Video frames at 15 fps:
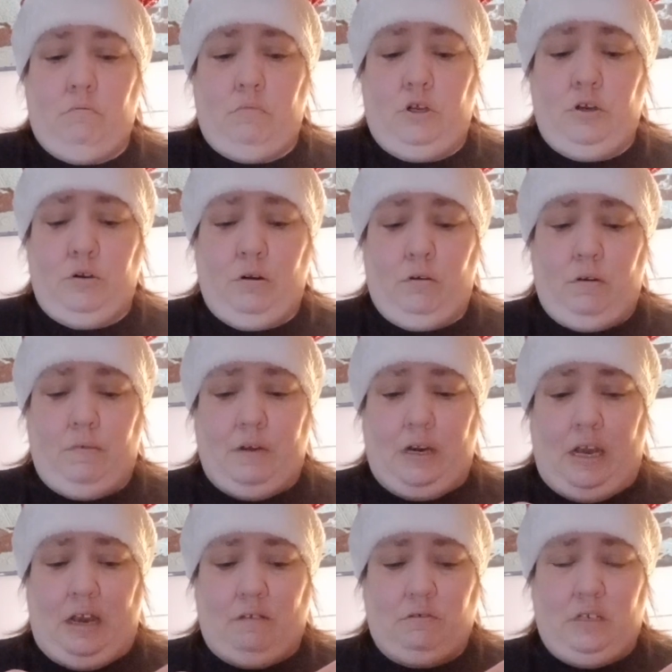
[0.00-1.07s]
you don't even
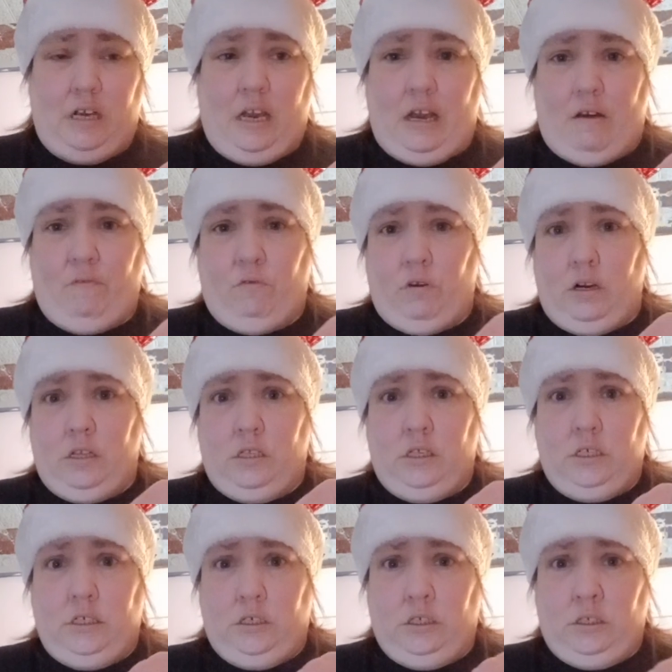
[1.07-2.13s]
have to have one of
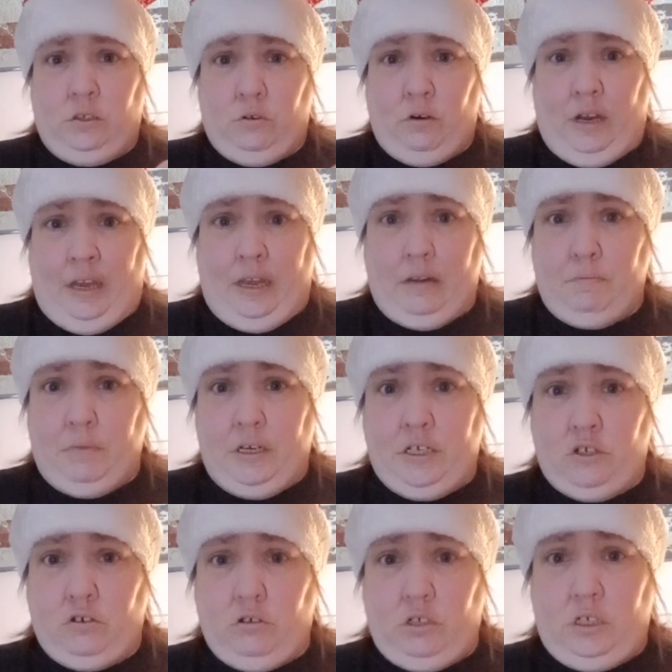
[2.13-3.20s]
these little hand
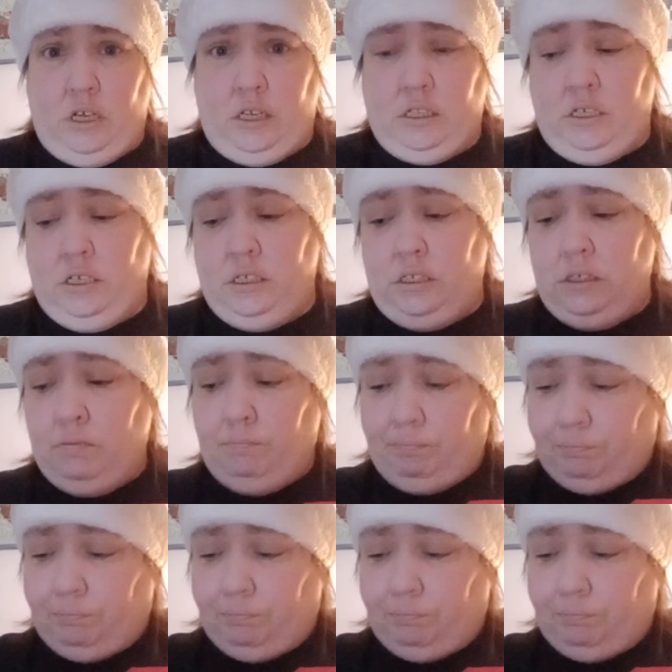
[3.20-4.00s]
mixers like this.